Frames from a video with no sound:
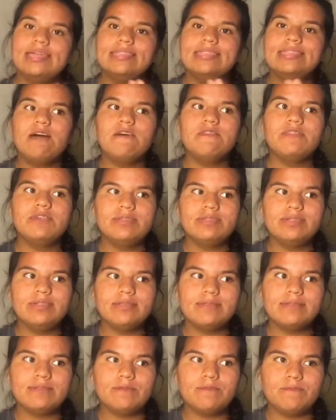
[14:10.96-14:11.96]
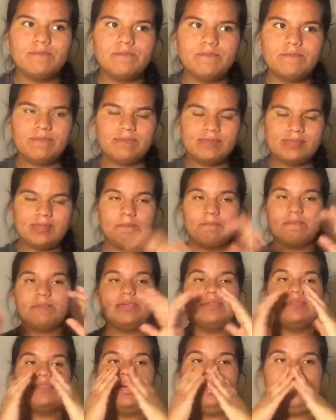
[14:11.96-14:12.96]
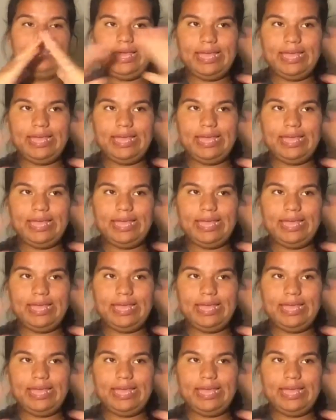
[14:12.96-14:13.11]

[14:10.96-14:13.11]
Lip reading: Now this is something that